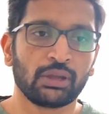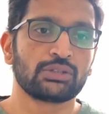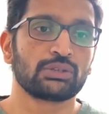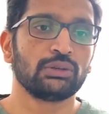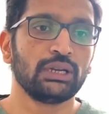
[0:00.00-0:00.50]

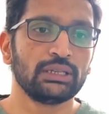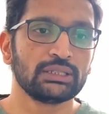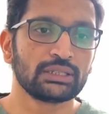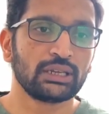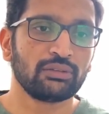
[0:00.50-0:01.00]
so that
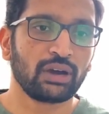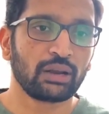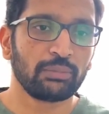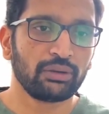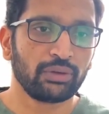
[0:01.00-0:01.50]
this
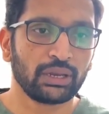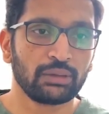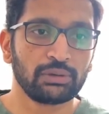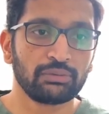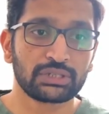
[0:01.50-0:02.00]
environment
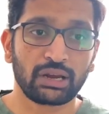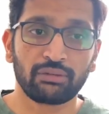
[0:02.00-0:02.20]
variable which I have